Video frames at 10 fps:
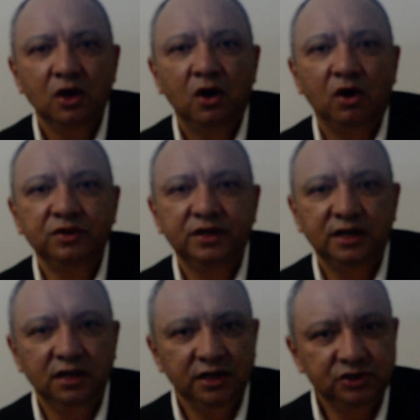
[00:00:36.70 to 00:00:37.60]
on the
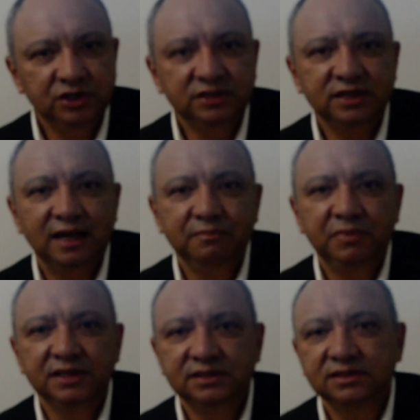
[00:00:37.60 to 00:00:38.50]
religious and
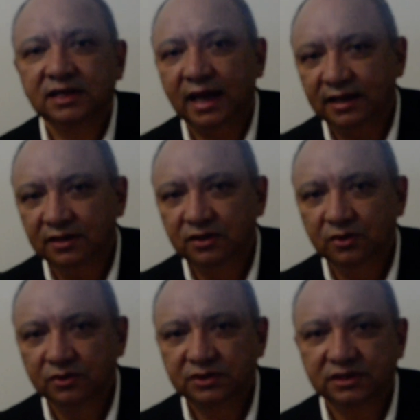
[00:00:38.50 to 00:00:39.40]
business
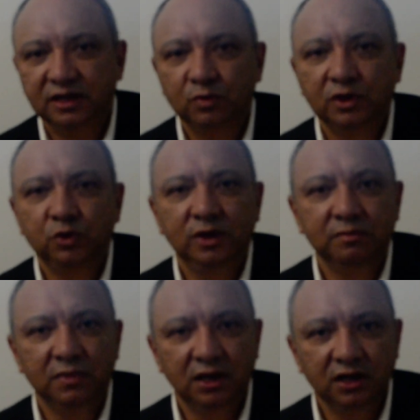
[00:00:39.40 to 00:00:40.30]
attitudes that were to
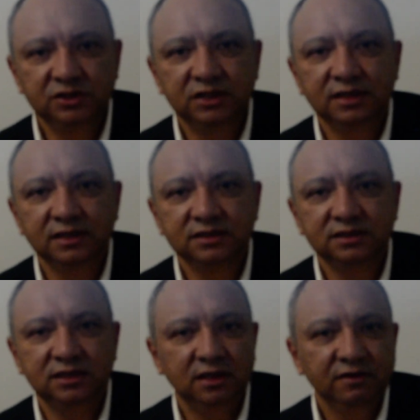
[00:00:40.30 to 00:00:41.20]
emerge in
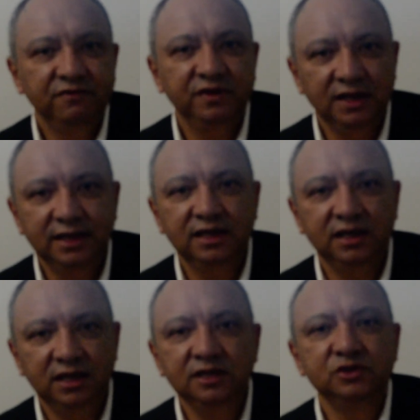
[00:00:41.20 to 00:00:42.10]
this fairly
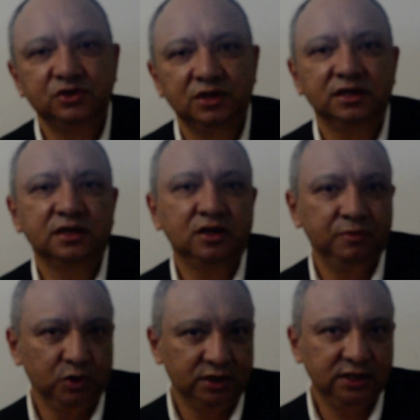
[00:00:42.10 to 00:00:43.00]
insular
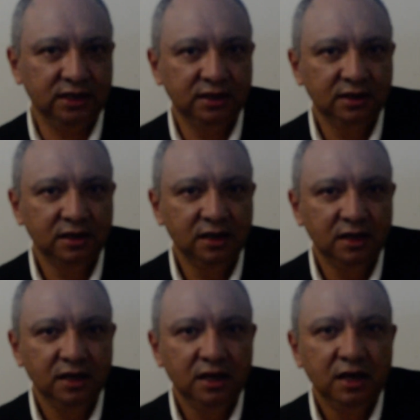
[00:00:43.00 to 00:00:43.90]
community.
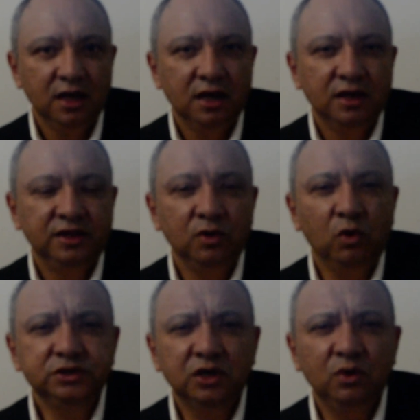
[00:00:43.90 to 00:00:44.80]
They
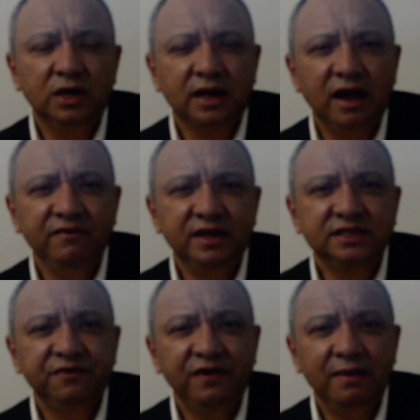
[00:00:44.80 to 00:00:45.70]
also arrived
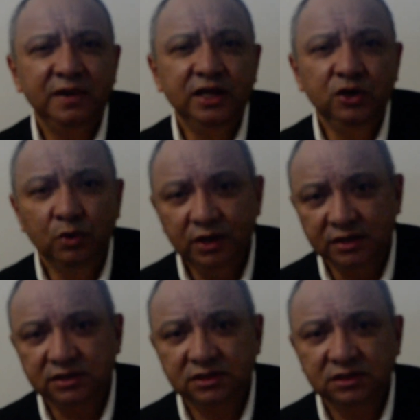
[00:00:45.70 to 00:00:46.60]
as family
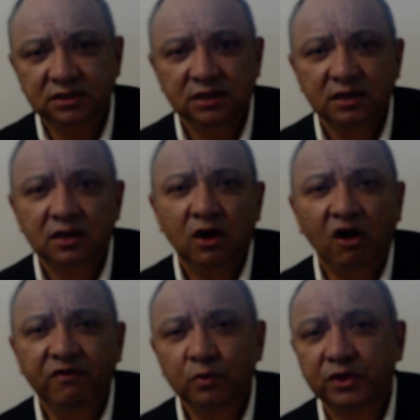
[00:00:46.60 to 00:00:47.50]
units,
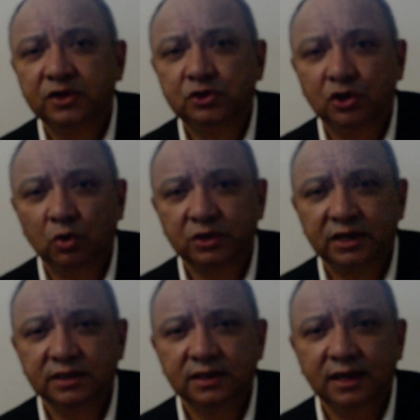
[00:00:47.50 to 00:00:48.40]
often with
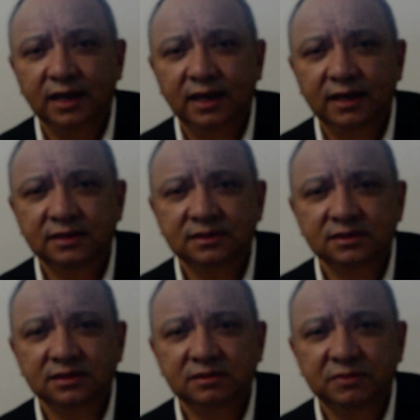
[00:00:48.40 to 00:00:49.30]
children, and
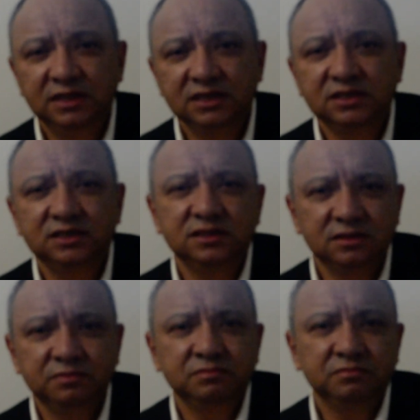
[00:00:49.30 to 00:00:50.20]

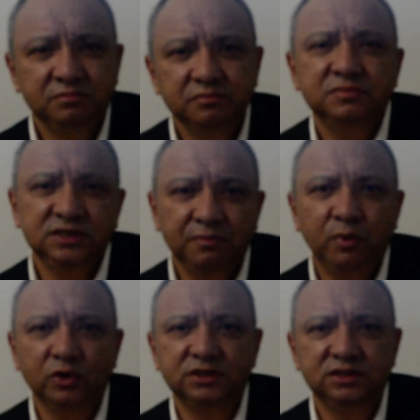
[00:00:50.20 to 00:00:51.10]
this
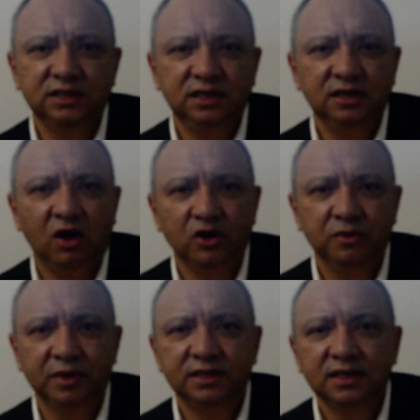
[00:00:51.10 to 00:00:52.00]
supports the argument